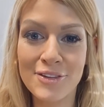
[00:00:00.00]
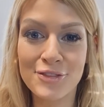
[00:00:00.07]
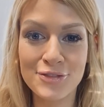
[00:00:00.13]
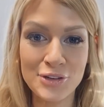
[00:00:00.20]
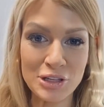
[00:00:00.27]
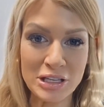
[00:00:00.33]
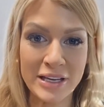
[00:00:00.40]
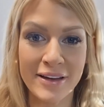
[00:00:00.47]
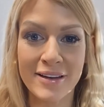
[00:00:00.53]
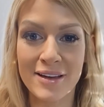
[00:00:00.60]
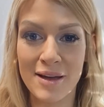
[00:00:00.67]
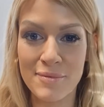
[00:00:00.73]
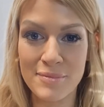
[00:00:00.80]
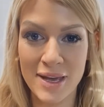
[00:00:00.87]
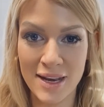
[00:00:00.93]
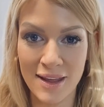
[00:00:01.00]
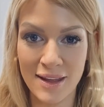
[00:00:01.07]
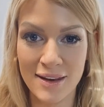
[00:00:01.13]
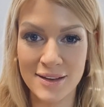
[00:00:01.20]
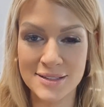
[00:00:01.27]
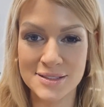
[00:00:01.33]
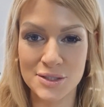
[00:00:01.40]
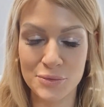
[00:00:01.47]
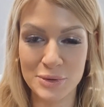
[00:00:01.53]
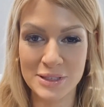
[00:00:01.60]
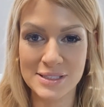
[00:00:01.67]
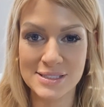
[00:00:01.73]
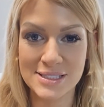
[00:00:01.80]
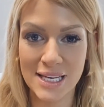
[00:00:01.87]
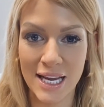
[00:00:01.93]
fully committed to real
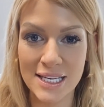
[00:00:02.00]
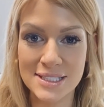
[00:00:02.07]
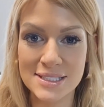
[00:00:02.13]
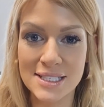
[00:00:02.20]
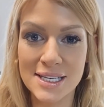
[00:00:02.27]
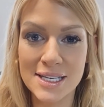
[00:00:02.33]
estate.